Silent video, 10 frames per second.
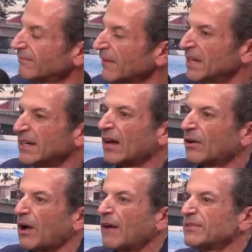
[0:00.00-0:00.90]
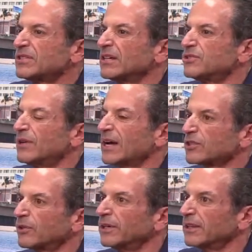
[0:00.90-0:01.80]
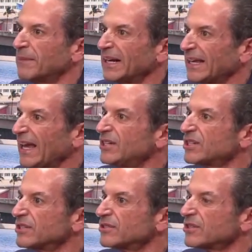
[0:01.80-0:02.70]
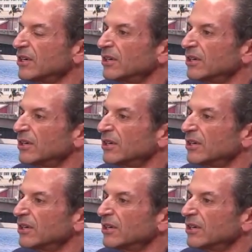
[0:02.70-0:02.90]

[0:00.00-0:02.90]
Now, obviously, as you guys are learning the medications,